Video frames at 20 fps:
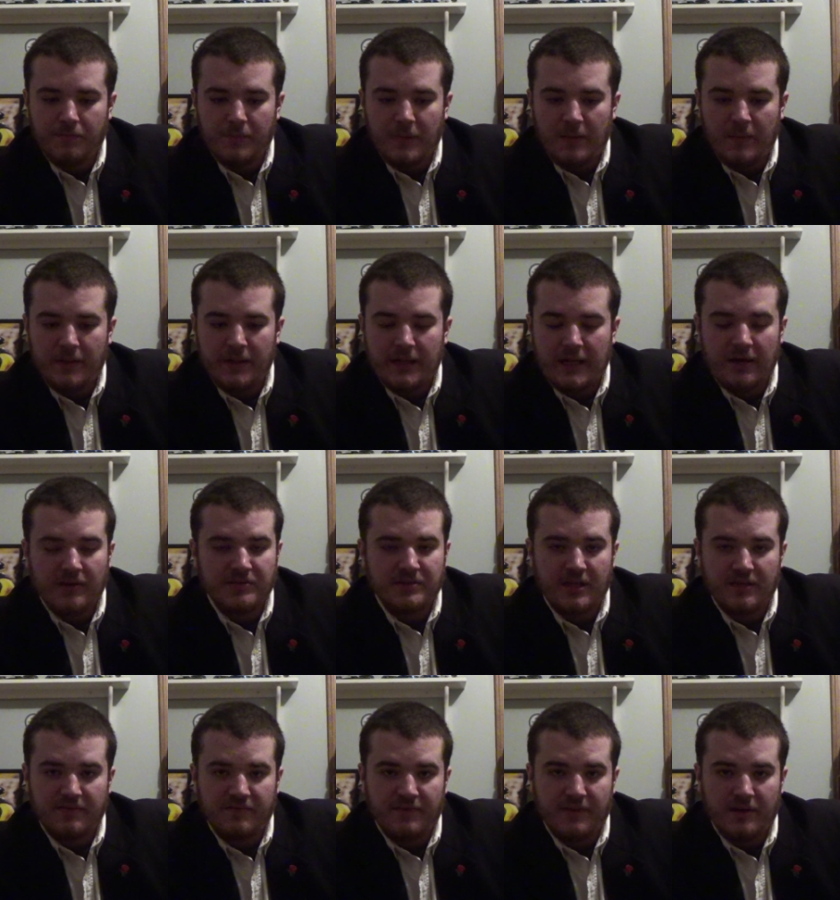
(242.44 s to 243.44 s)
Vane, how's
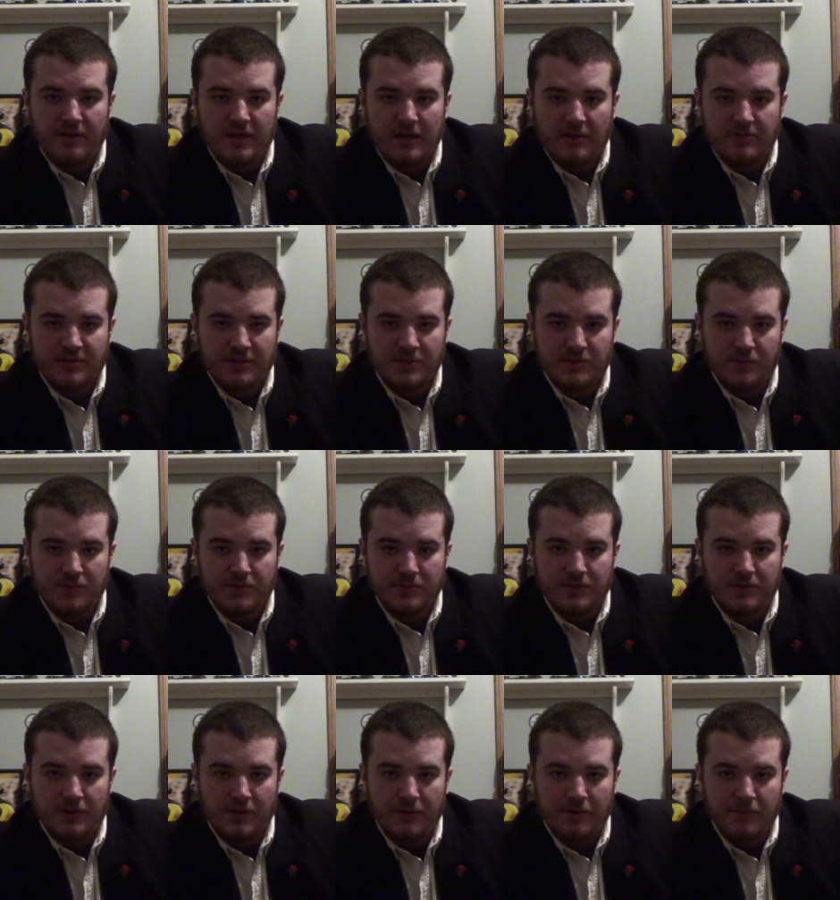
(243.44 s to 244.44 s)
that fair? How's I supposed to
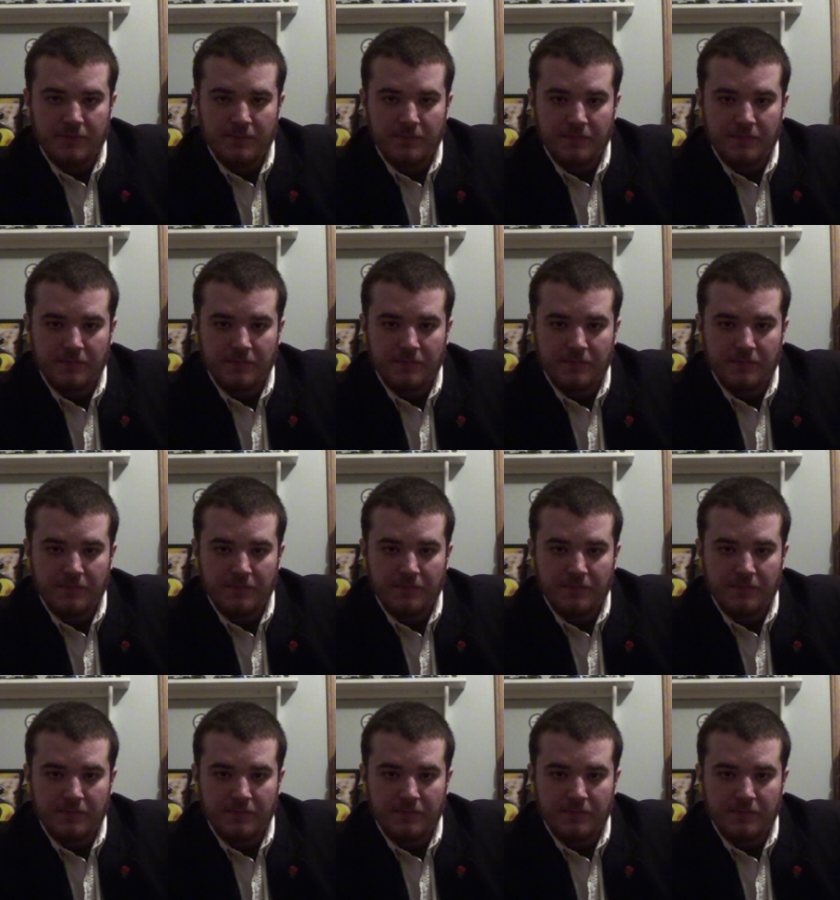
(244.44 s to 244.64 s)
know?